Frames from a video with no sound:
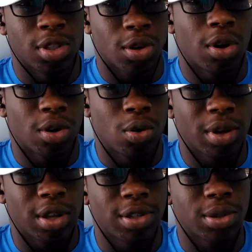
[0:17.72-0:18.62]
So a
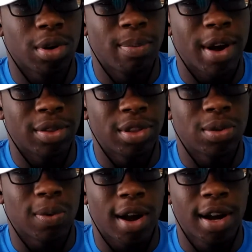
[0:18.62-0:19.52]
quick history about
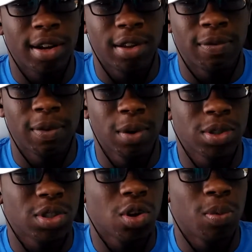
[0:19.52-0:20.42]
this ride. It
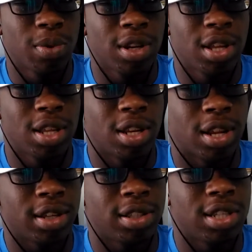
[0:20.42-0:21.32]
first opened in
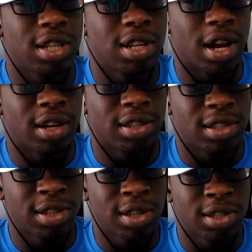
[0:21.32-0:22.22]

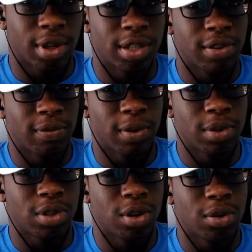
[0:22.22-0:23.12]
1996 as the
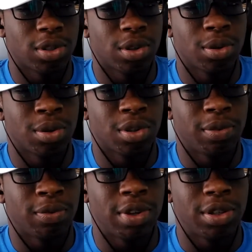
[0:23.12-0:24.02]
first coaster to
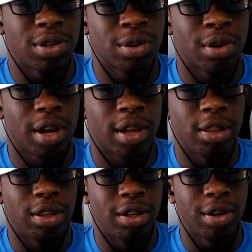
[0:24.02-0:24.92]
feature a
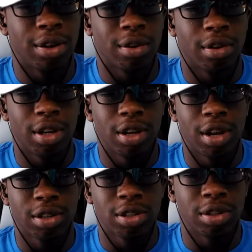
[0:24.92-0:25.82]
linear
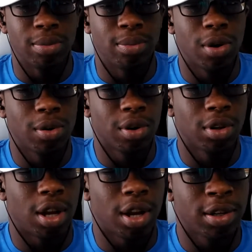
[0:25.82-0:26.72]
induction motor
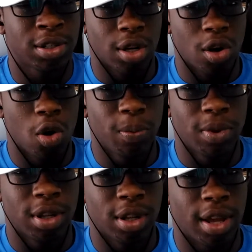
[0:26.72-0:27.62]
launch. It
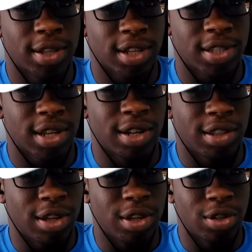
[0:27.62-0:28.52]
opened, as I said in
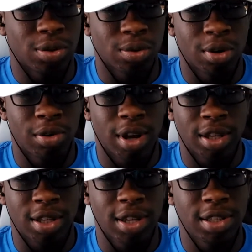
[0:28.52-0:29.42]
the intro,
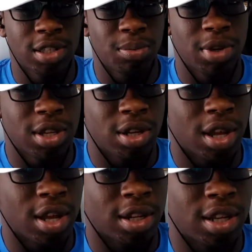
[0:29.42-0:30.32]
at Kings Dominion
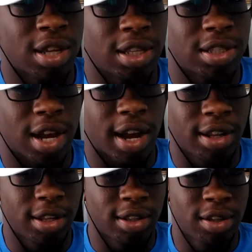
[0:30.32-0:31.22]
and Kings
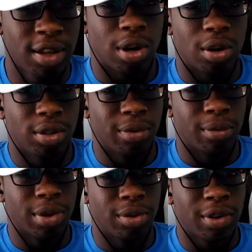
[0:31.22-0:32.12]
Island. The only
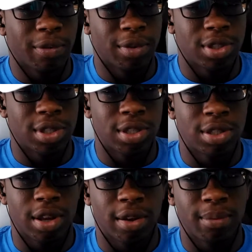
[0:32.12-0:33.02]
real differences